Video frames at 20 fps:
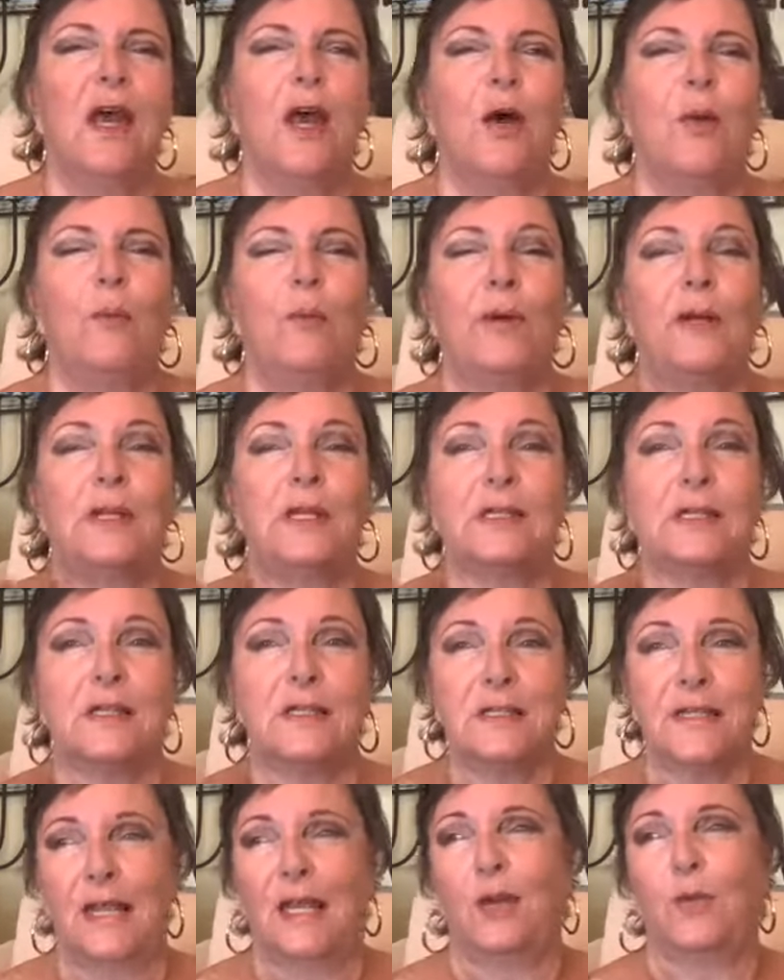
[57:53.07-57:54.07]
but it's a
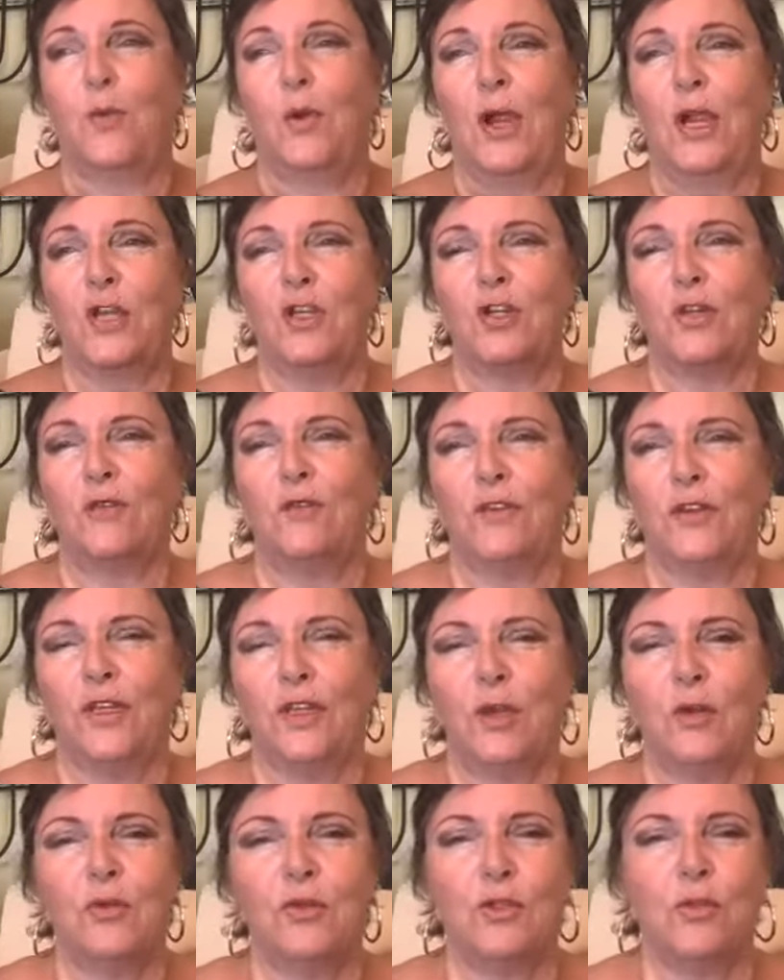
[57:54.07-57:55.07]
celebration for
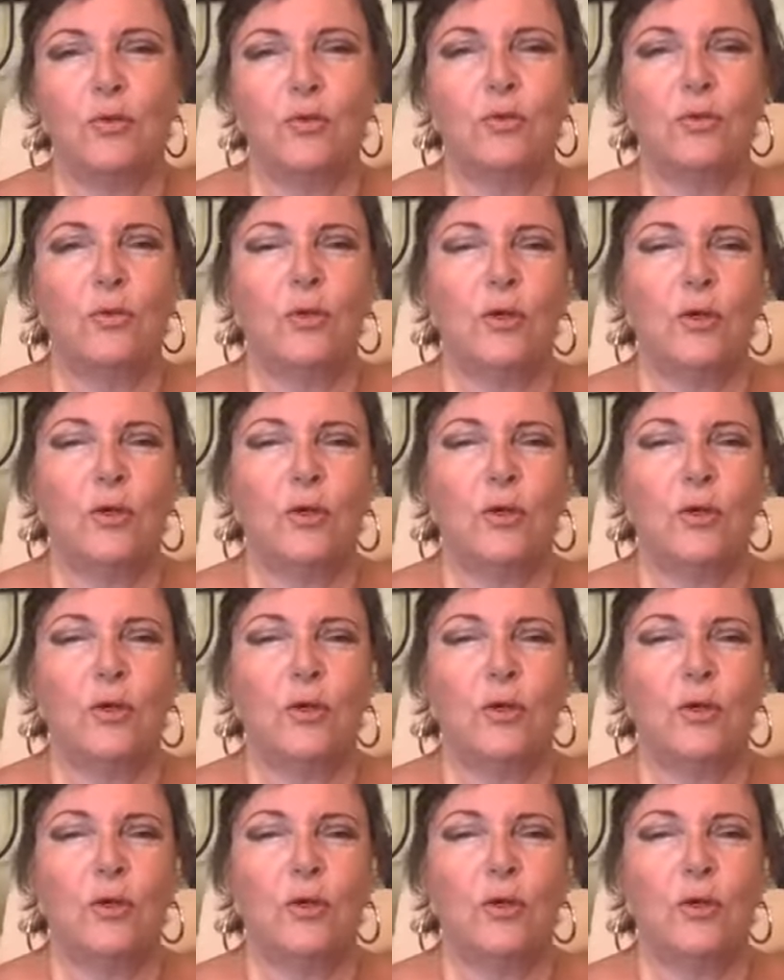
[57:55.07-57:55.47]
those who